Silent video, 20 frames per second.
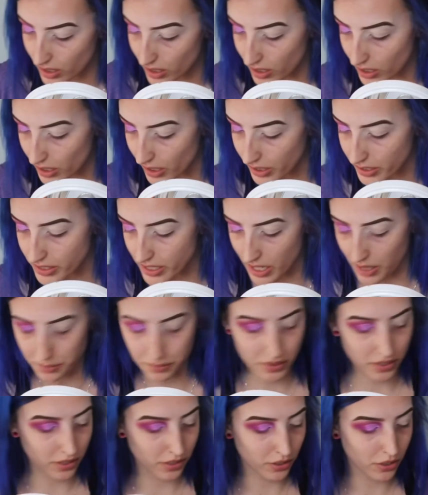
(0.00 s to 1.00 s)
All right, now I'm
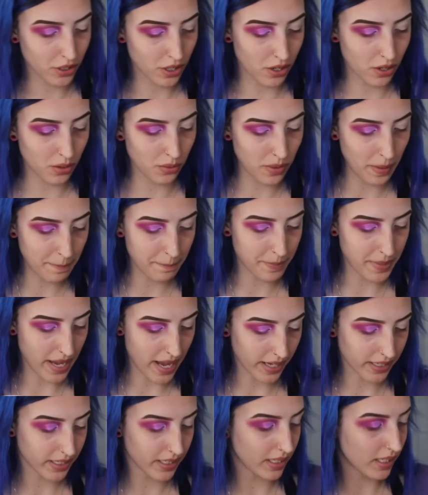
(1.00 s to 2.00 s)
gonna go
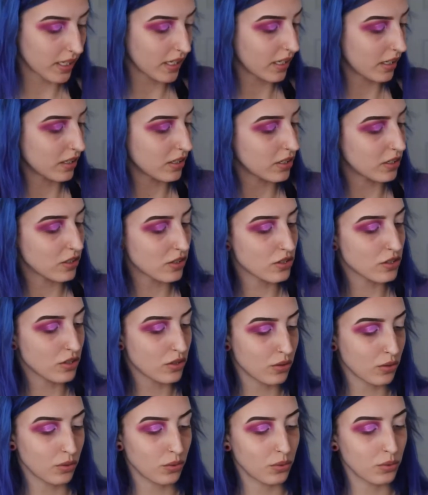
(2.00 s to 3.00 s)
back
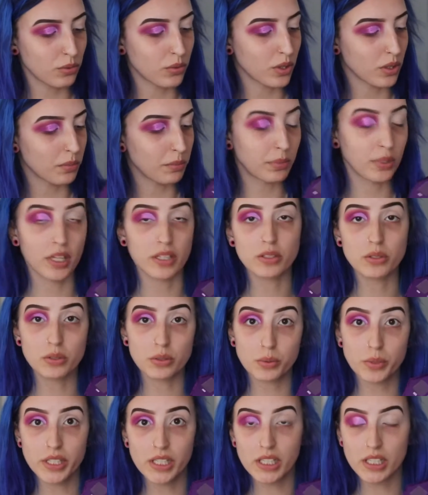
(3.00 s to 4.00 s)
into Blood
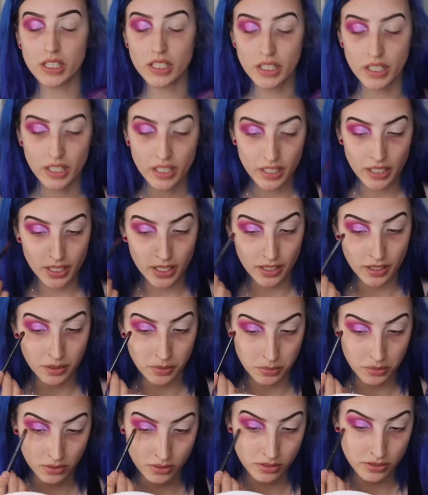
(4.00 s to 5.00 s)
Queen
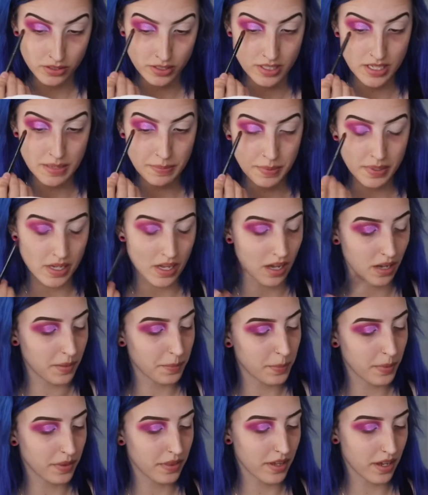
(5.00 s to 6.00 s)
and deepen
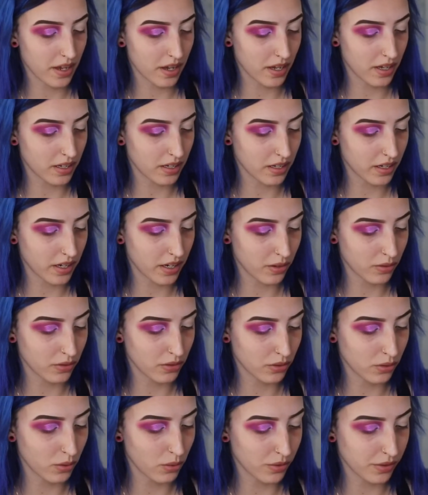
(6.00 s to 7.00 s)
up that outer
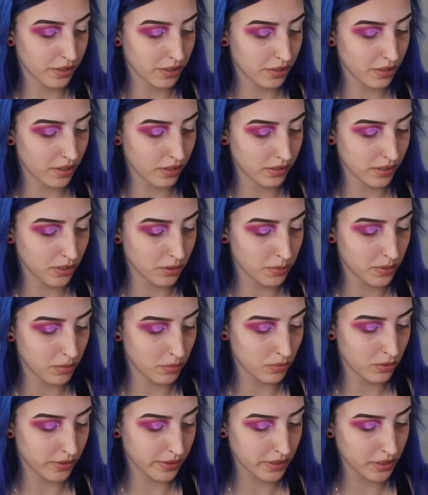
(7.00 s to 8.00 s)
corner a little bit
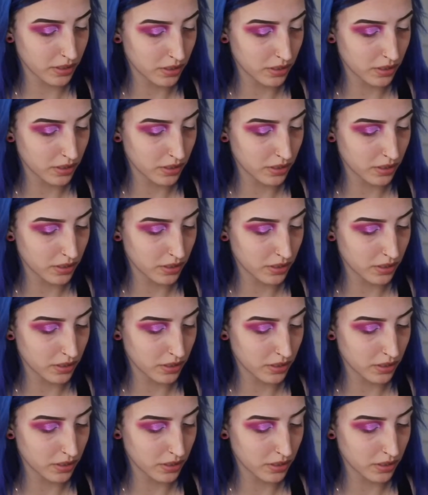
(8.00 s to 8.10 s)
more.